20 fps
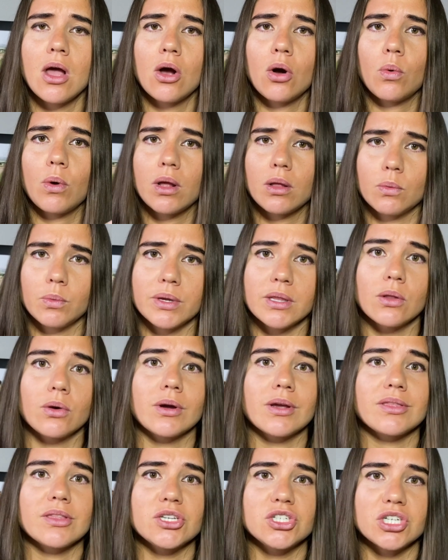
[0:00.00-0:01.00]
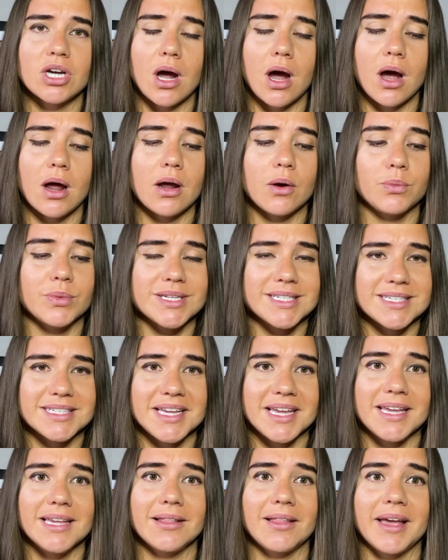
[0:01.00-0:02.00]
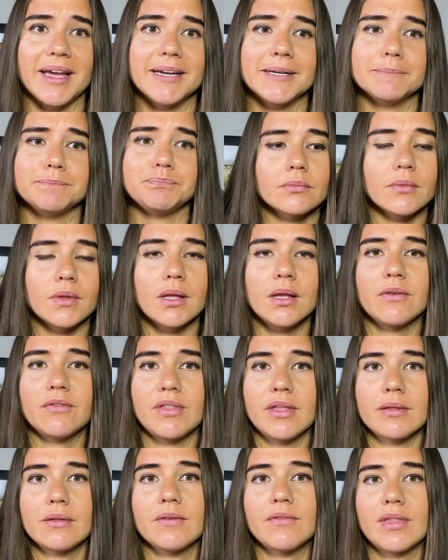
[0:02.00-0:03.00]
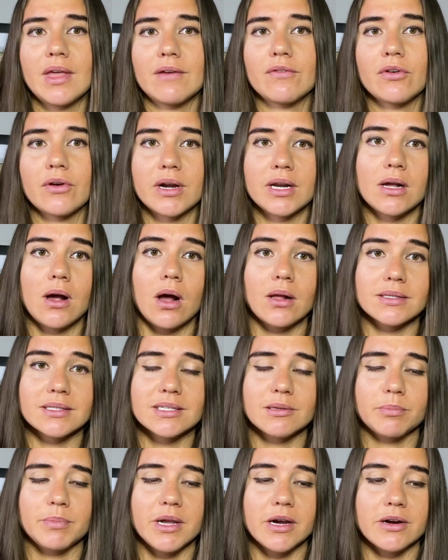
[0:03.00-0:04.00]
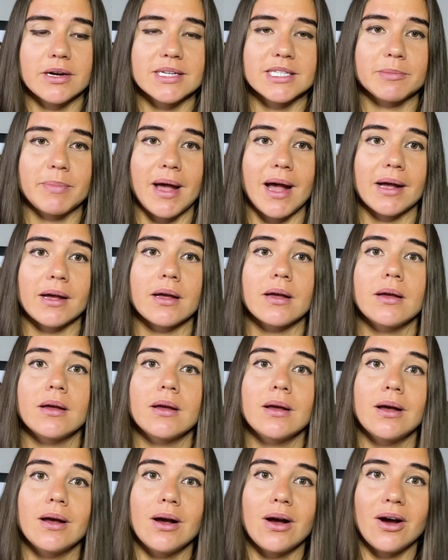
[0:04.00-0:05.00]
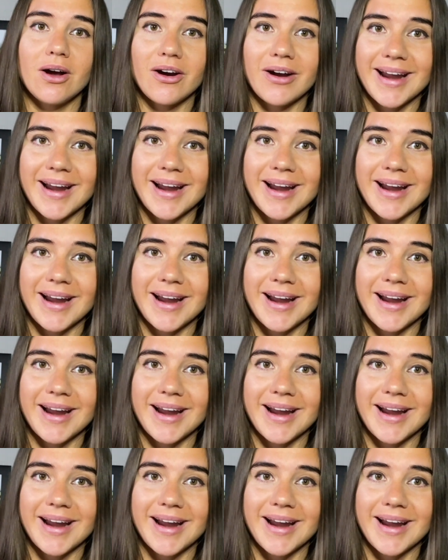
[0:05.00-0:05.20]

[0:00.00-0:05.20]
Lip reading: where we look at the chart and we see like if they've already gotten some periods back. All